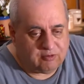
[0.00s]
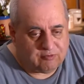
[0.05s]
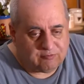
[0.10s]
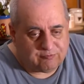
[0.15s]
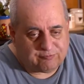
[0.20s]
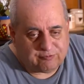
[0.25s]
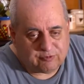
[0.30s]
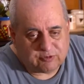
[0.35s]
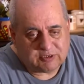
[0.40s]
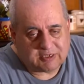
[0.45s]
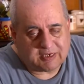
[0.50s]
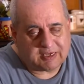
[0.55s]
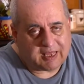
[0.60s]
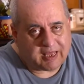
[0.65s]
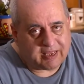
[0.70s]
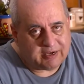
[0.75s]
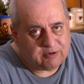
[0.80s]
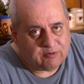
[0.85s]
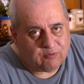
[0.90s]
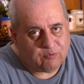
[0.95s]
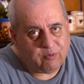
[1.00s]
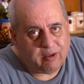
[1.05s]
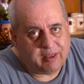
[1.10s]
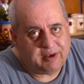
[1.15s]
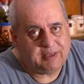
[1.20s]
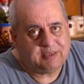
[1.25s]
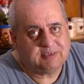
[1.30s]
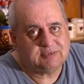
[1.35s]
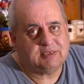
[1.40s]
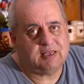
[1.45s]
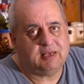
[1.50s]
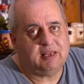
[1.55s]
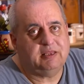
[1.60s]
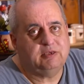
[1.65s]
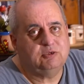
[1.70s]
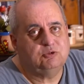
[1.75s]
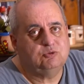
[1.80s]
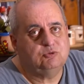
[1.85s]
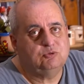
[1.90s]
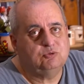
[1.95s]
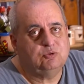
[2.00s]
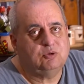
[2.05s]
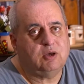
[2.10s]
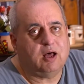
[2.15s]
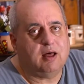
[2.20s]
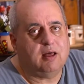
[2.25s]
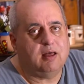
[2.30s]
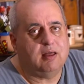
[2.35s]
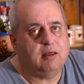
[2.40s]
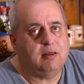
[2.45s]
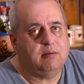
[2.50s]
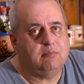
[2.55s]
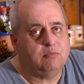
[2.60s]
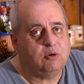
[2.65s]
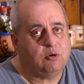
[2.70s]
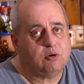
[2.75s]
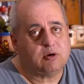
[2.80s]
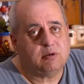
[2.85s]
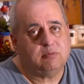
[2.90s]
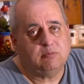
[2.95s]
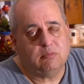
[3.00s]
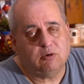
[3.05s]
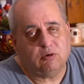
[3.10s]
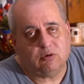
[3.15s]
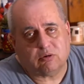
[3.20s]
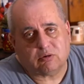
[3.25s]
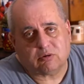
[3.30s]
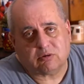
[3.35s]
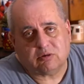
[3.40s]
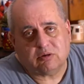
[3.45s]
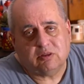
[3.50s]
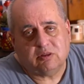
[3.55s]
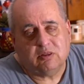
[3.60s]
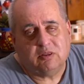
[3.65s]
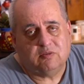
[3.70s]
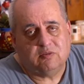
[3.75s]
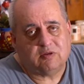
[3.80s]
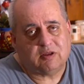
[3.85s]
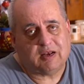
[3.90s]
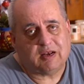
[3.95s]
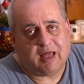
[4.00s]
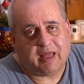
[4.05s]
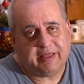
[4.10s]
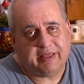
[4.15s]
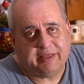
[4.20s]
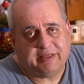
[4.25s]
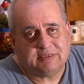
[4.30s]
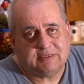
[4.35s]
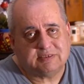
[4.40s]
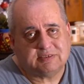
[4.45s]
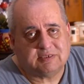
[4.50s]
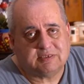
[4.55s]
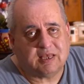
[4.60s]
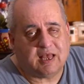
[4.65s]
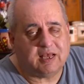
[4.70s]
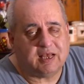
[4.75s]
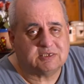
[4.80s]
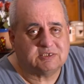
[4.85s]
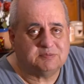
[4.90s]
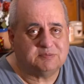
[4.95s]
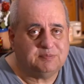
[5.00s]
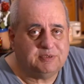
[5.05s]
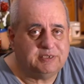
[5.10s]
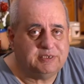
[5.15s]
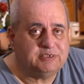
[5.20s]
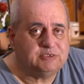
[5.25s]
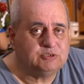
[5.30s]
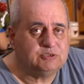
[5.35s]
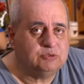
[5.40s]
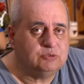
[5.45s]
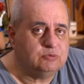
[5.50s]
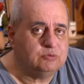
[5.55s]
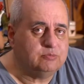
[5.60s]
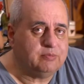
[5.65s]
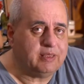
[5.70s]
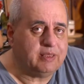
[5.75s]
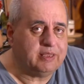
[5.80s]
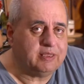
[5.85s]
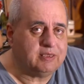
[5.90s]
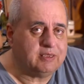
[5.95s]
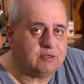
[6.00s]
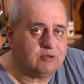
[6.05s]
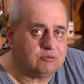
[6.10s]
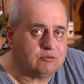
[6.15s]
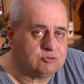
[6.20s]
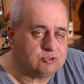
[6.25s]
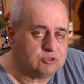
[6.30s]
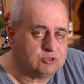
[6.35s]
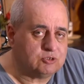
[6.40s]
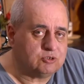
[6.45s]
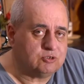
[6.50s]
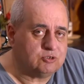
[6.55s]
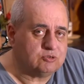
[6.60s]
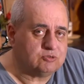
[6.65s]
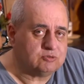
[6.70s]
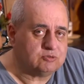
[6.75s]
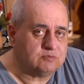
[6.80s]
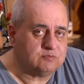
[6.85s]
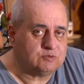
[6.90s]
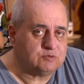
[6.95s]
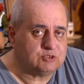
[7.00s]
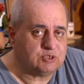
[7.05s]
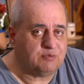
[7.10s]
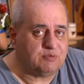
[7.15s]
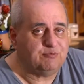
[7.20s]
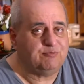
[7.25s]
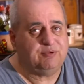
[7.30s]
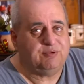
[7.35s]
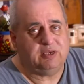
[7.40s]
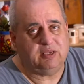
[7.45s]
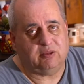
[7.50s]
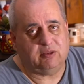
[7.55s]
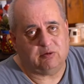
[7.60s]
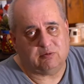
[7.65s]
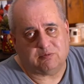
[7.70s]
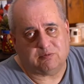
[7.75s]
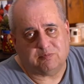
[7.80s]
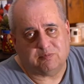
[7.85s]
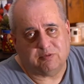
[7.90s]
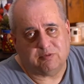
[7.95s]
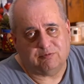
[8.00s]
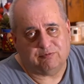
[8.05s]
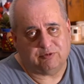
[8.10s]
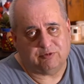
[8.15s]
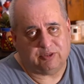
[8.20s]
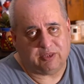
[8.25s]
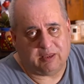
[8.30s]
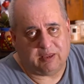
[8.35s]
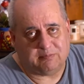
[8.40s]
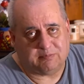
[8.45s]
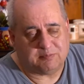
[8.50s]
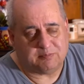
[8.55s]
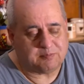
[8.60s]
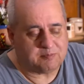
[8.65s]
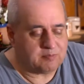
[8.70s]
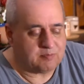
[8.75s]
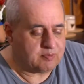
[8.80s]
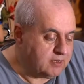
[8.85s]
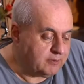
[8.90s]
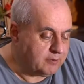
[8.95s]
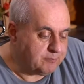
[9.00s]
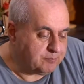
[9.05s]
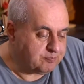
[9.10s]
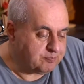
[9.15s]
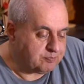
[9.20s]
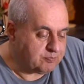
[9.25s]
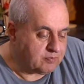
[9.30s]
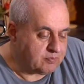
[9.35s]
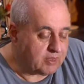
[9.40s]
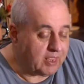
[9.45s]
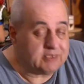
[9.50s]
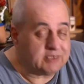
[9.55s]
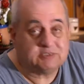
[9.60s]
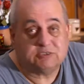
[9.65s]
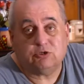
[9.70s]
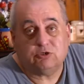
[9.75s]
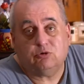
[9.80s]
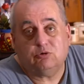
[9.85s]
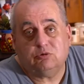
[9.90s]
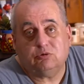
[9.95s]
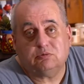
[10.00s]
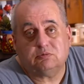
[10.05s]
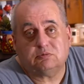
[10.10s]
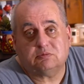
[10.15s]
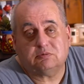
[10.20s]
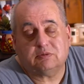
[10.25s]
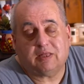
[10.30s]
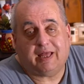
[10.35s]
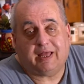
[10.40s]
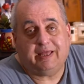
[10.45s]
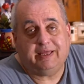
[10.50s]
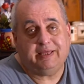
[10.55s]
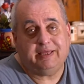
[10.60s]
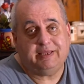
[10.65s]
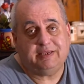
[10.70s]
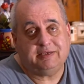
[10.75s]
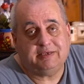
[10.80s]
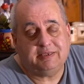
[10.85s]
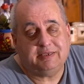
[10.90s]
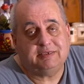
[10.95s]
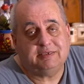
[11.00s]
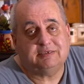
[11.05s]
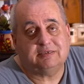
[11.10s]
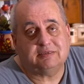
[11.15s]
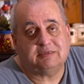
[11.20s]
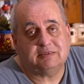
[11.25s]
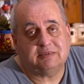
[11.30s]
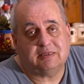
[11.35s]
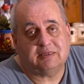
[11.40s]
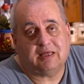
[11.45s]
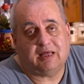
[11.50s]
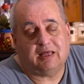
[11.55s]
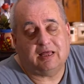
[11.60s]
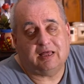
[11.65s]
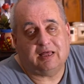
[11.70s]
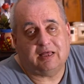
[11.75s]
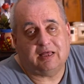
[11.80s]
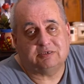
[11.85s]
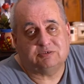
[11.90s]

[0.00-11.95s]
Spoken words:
for the kind of weddings that I do, more and more the clients ask me to make also some video for them. And so I need a